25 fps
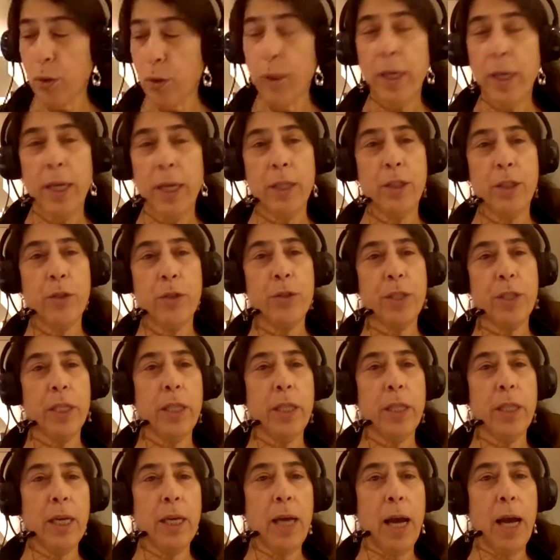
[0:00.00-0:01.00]
do you see
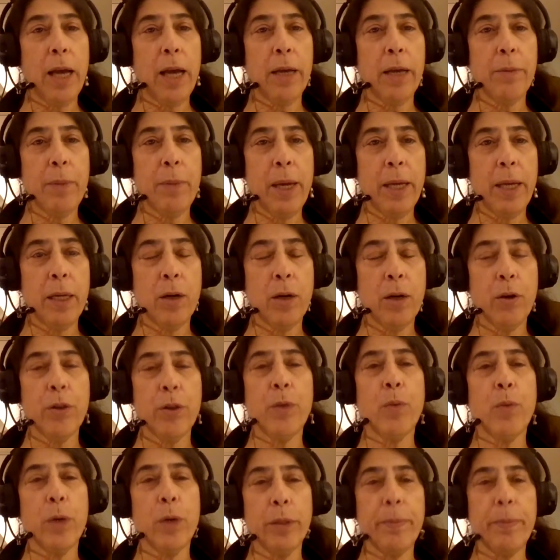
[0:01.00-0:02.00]
the IMA or the
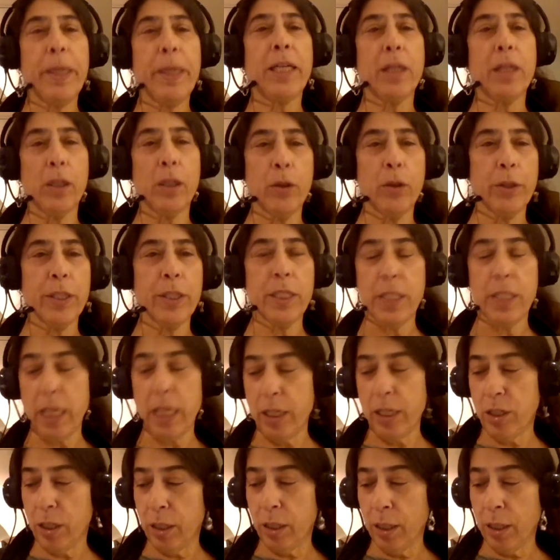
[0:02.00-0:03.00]
World Medical
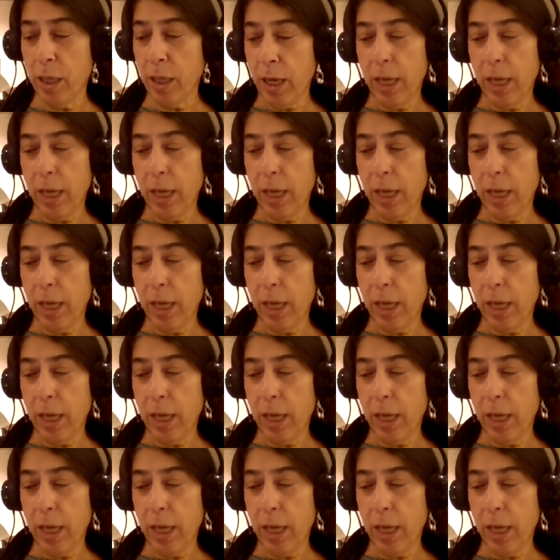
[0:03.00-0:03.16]
Organization